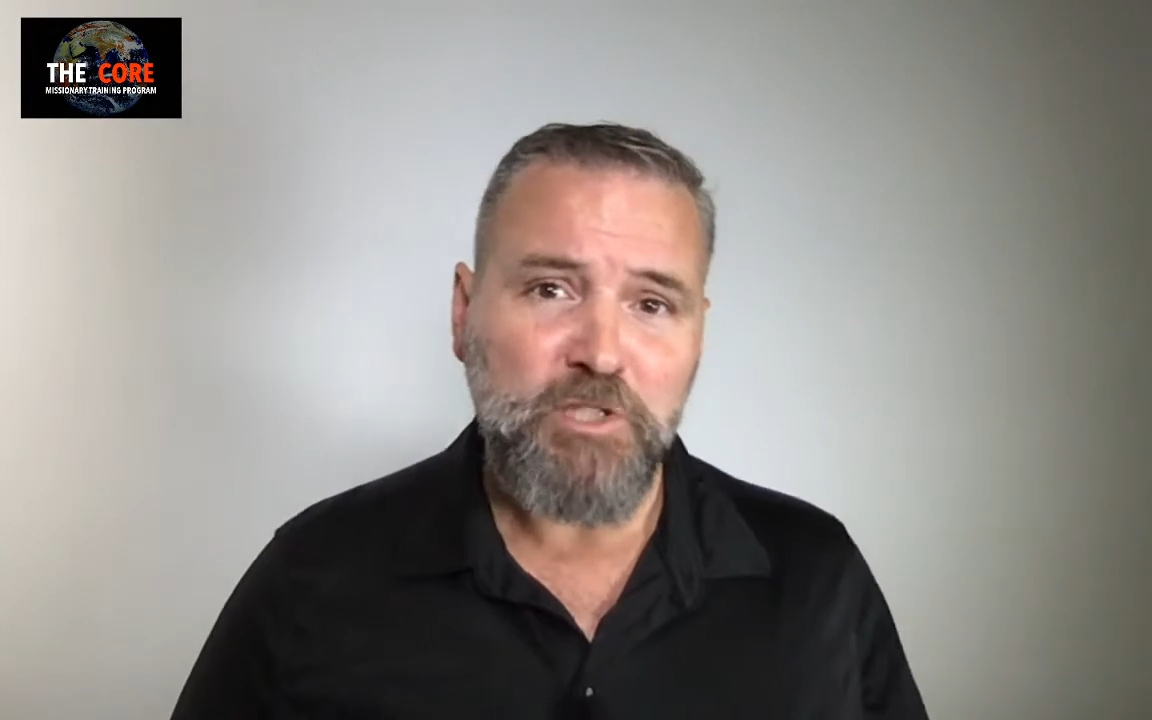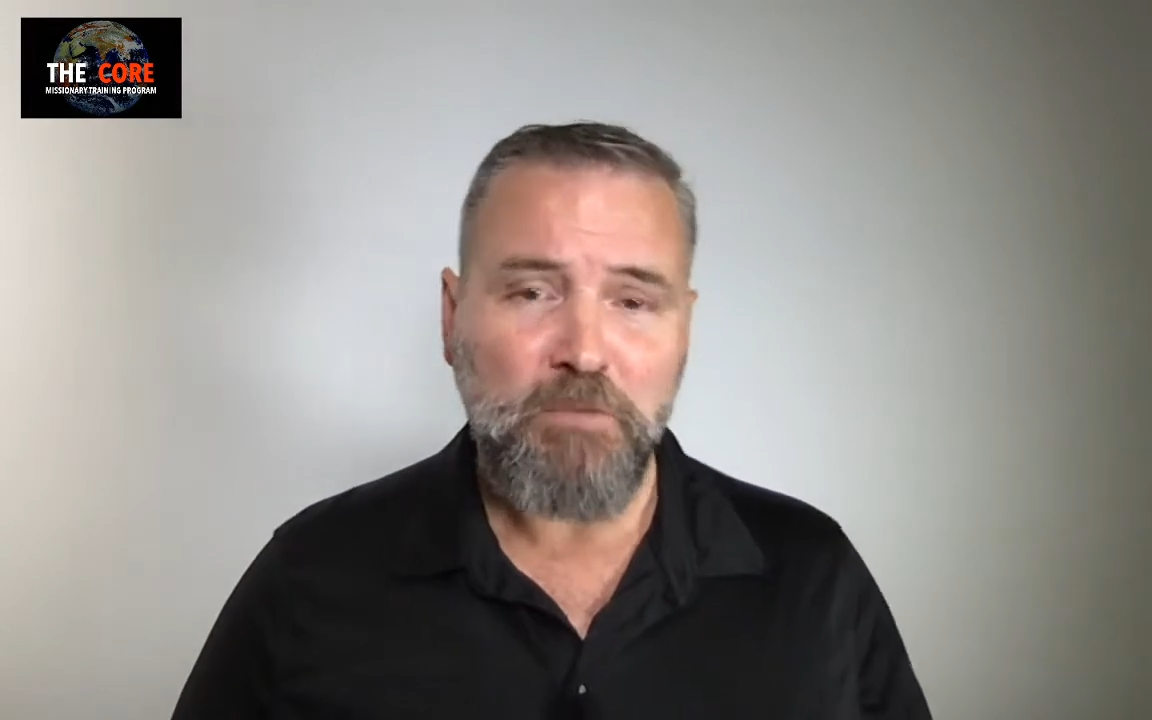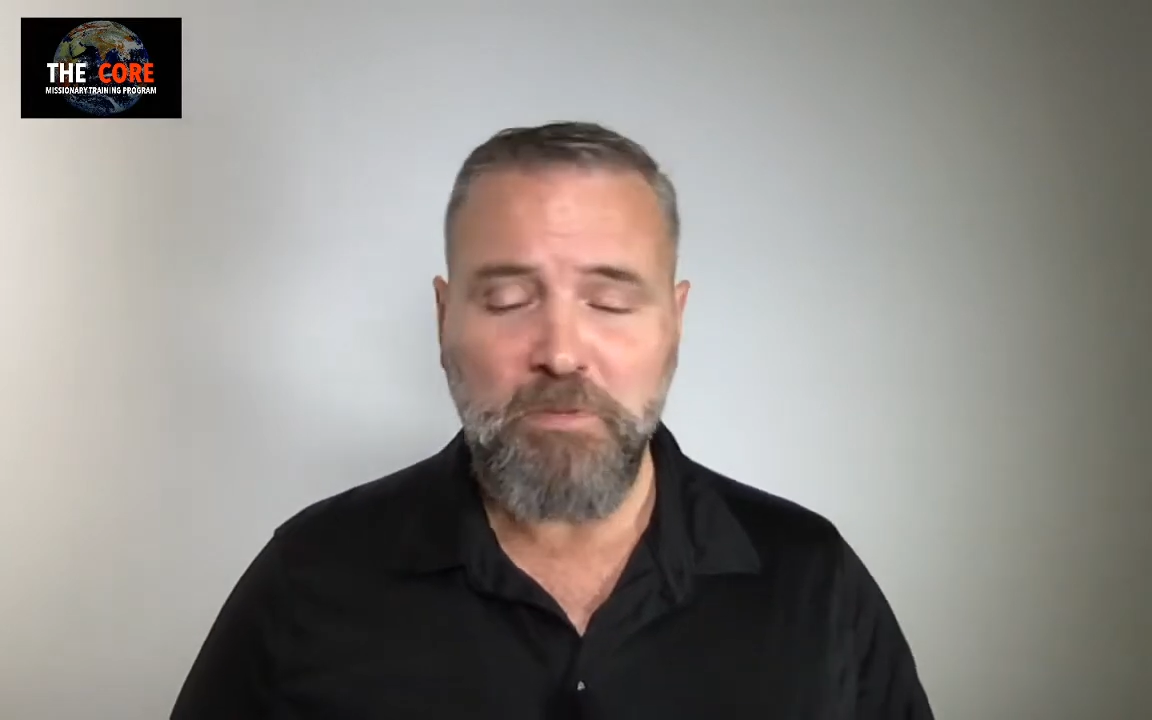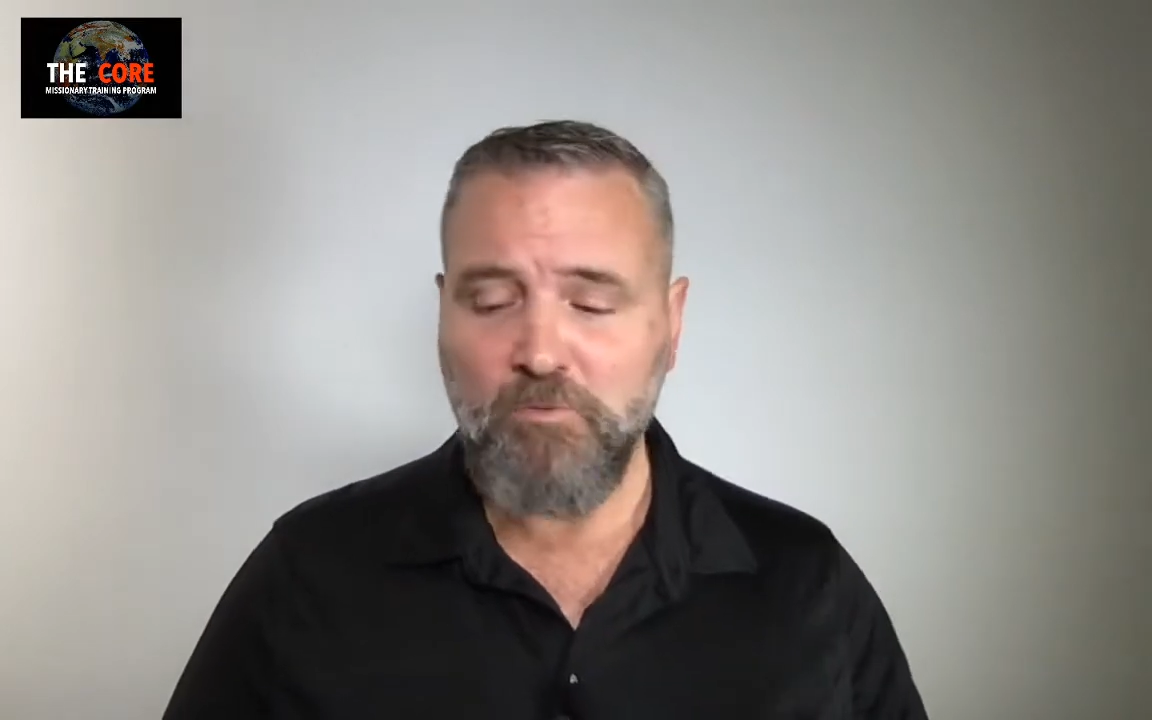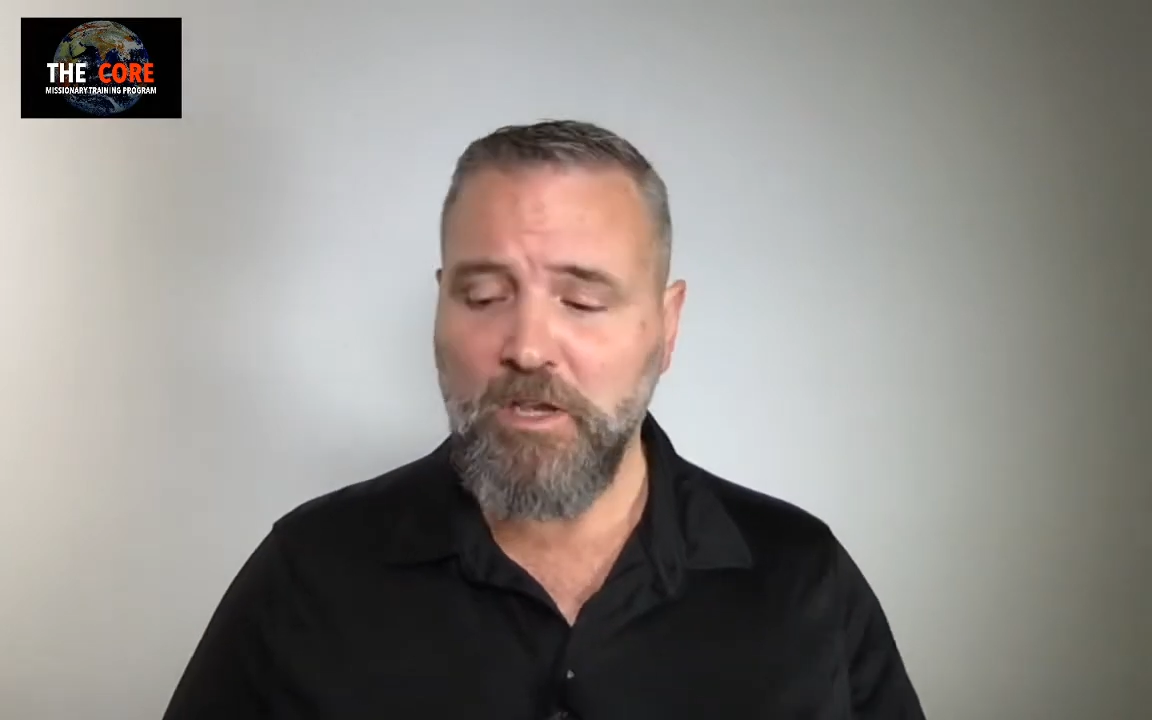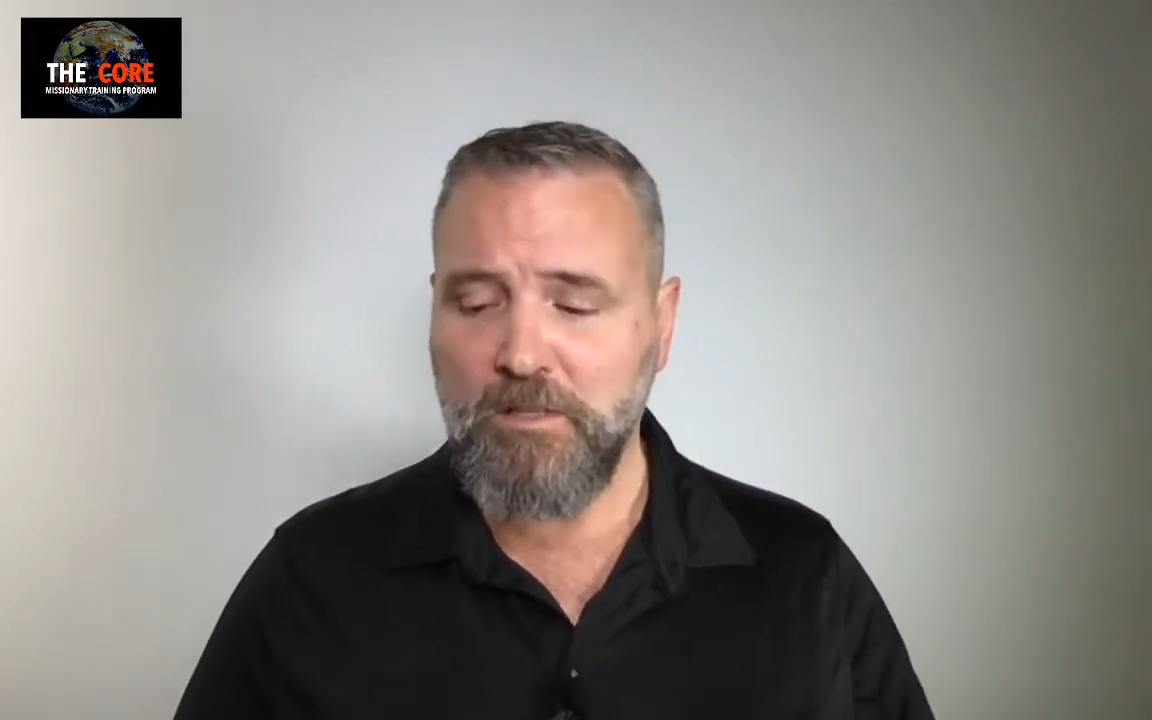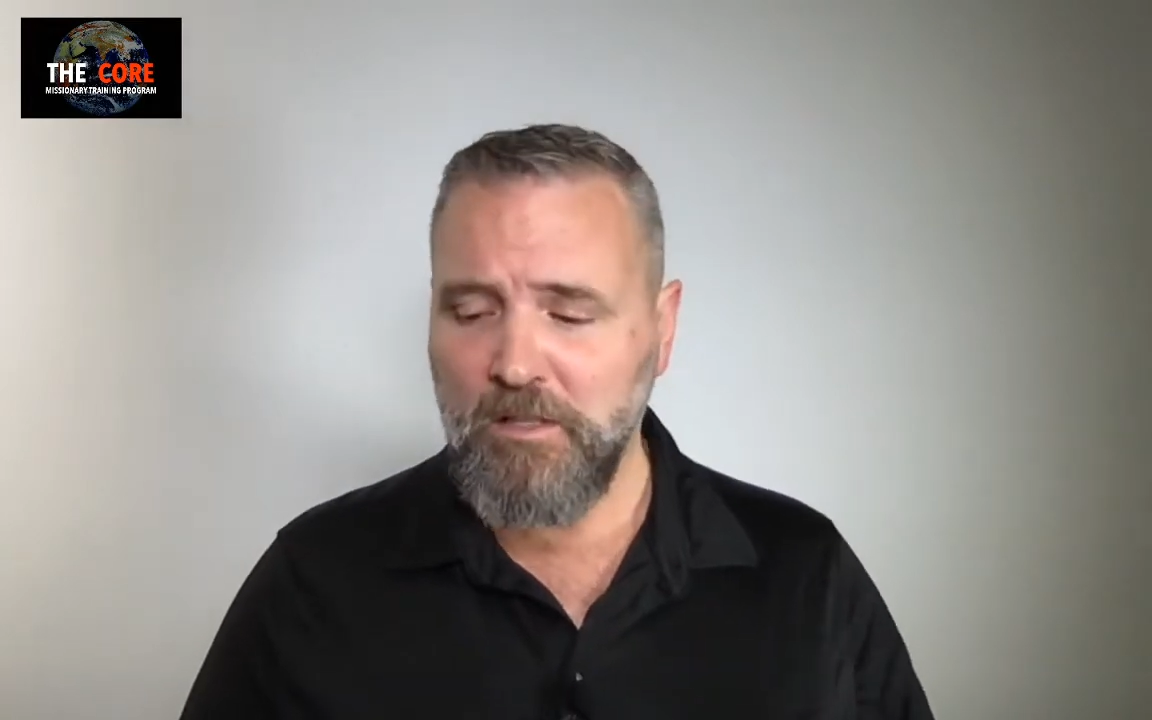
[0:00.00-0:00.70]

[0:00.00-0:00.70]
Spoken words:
can be written